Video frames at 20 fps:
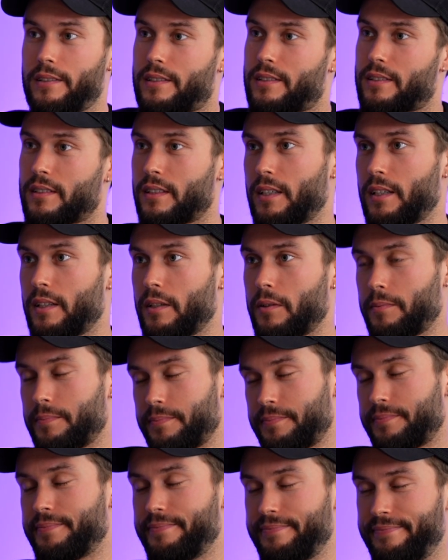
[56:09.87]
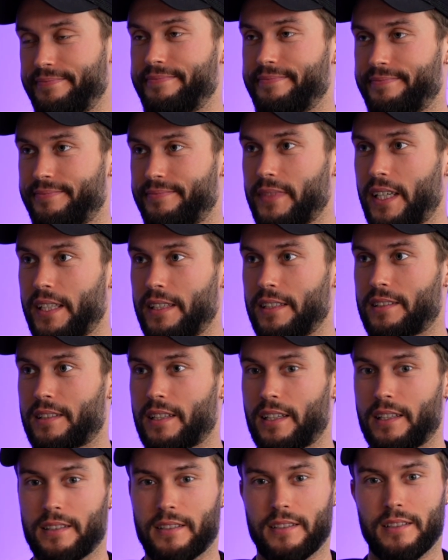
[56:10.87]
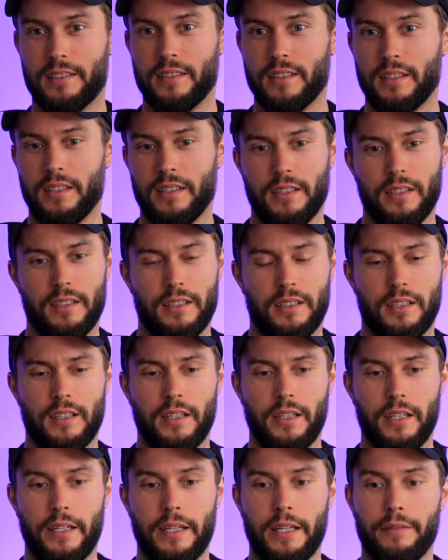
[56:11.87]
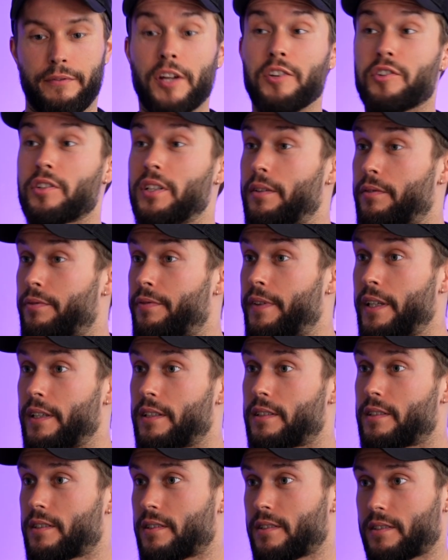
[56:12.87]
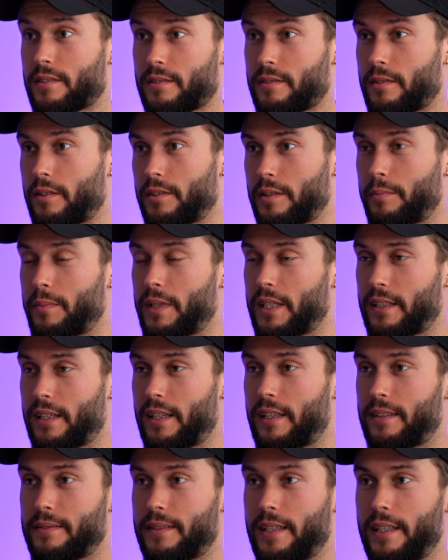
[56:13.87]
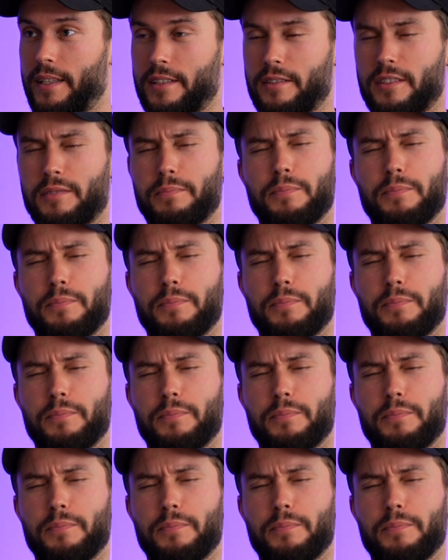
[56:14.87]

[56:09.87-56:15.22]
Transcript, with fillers: That's right. Mm, oh, and he says, uh, "Eventually, it fits," or something like that. And it's